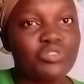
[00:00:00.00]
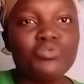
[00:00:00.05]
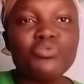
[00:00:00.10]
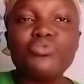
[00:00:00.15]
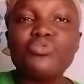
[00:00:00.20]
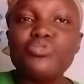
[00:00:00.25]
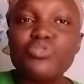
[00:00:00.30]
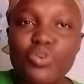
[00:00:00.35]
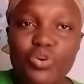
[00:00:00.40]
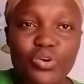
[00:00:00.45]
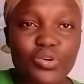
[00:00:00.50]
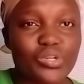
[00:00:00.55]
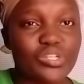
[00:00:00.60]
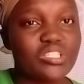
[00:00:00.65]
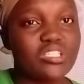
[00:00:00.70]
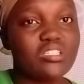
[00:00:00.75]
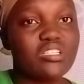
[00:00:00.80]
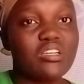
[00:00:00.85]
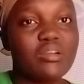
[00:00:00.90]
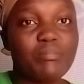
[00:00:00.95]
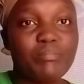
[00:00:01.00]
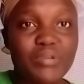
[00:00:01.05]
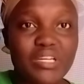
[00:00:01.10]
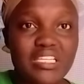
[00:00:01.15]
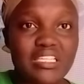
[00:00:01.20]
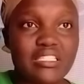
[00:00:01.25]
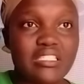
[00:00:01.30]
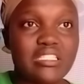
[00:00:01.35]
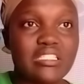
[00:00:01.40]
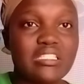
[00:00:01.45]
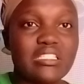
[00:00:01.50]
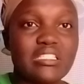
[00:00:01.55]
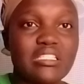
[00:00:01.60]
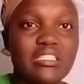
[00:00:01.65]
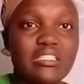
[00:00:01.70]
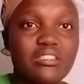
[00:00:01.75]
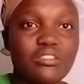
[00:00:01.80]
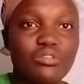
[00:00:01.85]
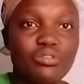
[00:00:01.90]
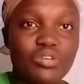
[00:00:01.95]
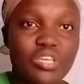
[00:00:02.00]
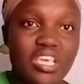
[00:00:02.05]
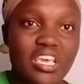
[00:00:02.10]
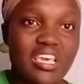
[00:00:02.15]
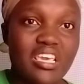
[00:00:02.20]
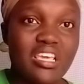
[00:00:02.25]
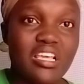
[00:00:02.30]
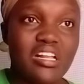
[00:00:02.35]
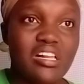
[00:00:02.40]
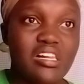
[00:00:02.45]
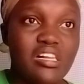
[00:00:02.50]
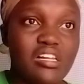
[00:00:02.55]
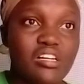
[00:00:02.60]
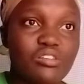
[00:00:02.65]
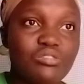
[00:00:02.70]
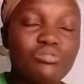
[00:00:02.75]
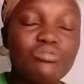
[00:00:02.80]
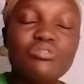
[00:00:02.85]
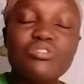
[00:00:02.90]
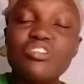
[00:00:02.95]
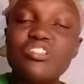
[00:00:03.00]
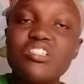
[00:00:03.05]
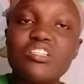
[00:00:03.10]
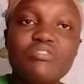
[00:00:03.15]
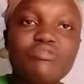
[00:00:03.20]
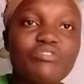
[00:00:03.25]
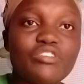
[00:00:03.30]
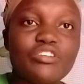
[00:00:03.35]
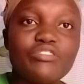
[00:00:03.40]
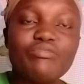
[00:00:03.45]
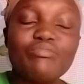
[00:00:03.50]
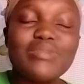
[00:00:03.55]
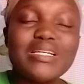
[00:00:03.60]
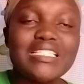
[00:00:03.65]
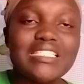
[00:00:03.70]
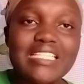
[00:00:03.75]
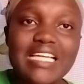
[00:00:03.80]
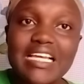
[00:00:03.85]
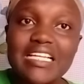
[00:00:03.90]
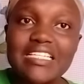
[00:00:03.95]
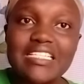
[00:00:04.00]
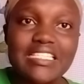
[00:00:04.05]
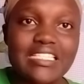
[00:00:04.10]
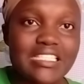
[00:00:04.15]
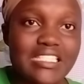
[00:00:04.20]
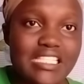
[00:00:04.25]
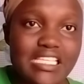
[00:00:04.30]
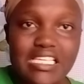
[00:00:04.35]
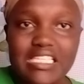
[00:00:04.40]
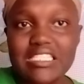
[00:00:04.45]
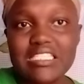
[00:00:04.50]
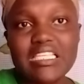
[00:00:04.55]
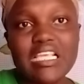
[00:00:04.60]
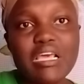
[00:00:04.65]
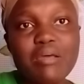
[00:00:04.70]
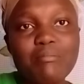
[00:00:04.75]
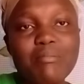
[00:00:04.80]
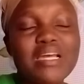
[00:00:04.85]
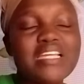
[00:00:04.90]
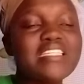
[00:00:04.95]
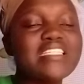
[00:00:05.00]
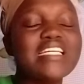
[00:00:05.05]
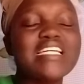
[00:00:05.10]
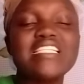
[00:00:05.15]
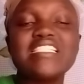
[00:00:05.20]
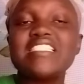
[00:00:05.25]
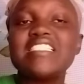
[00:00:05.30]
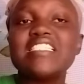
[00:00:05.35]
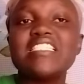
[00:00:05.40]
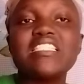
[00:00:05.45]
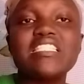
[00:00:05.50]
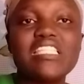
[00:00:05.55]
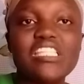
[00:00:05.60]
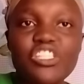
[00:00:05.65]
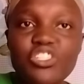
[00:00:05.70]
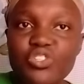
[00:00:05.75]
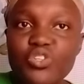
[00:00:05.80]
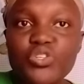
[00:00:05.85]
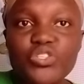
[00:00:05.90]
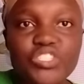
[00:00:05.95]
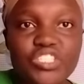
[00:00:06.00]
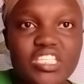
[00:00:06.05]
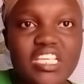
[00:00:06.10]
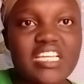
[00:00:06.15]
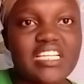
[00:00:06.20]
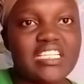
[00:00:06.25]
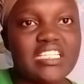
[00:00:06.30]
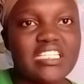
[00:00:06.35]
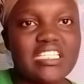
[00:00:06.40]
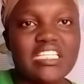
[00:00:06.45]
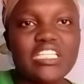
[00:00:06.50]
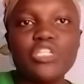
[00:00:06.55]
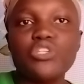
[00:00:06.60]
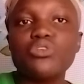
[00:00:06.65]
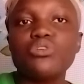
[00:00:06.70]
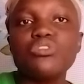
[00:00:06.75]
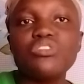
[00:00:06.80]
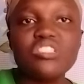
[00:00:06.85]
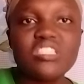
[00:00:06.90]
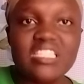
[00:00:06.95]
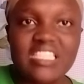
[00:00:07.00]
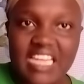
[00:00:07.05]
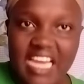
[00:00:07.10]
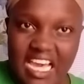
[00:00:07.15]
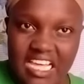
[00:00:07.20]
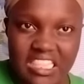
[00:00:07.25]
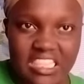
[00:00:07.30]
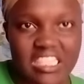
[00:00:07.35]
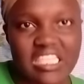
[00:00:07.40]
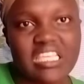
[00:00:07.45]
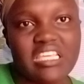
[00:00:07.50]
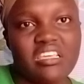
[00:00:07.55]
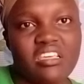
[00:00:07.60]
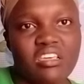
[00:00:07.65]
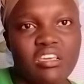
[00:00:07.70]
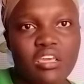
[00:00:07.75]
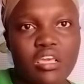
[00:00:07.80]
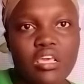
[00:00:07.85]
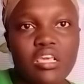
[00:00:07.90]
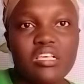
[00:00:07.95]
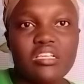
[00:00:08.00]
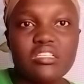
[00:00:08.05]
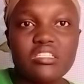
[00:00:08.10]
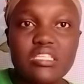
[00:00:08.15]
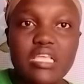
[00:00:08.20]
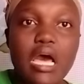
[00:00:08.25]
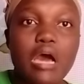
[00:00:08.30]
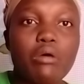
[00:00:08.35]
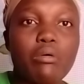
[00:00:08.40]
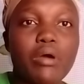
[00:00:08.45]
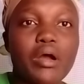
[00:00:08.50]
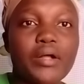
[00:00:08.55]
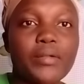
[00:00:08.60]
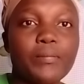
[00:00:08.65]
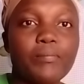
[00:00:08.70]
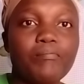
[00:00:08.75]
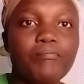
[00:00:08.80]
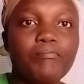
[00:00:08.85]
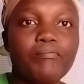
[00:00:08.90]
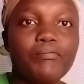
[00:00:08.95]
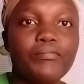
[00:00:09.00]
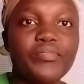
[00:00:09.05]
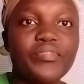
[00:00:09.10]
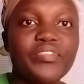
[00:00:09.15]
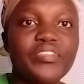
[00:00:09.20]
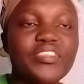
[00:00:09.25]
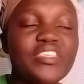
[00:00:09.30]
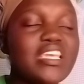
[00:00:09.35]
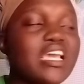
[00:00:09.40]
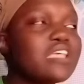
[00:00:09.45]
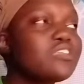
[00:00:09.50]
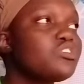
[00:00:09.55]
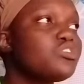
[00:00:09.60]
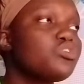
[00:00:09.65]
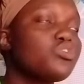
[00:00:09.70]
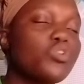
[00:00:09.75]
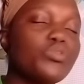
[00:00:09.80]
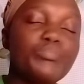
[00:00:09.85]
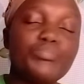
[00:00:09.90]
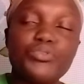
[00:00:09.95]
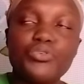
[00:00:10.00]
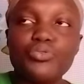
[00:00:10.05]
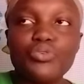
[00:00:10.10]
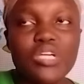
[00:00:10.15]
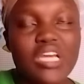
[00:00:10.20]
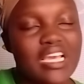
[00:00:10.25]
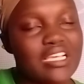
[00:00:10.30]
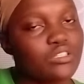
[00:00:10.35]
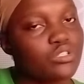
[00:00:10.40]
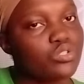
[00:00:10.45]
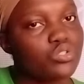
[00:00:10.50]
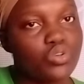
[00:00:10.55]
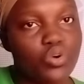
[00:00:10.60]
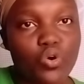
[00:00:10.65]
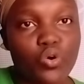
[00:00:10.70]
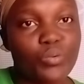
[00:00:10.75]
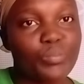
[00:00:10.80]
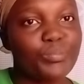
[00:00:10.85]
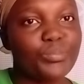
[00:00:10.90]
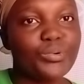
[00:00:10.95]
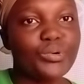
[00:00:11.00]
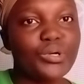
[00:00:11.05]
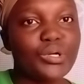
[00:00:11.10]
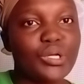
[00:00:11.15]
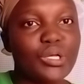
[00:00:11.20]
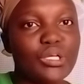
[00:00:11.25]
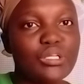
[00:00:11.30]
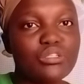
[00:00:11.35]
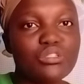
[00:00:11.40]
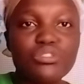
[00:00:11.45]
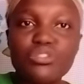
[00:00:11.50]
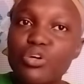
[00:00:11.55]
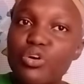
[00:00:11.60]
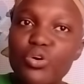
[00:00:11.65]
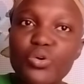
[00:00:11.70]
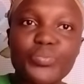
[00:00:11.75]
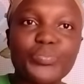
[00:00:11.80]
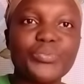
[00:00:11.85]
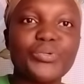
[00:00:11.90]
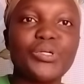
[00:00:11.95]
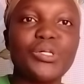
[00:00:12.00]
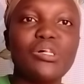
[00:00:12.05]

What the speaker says: Do not, please. Okay? Do not involve my child in this. My child is innocent. He knows nothing. Sawa. Just stop, you guys. Stop. Stop.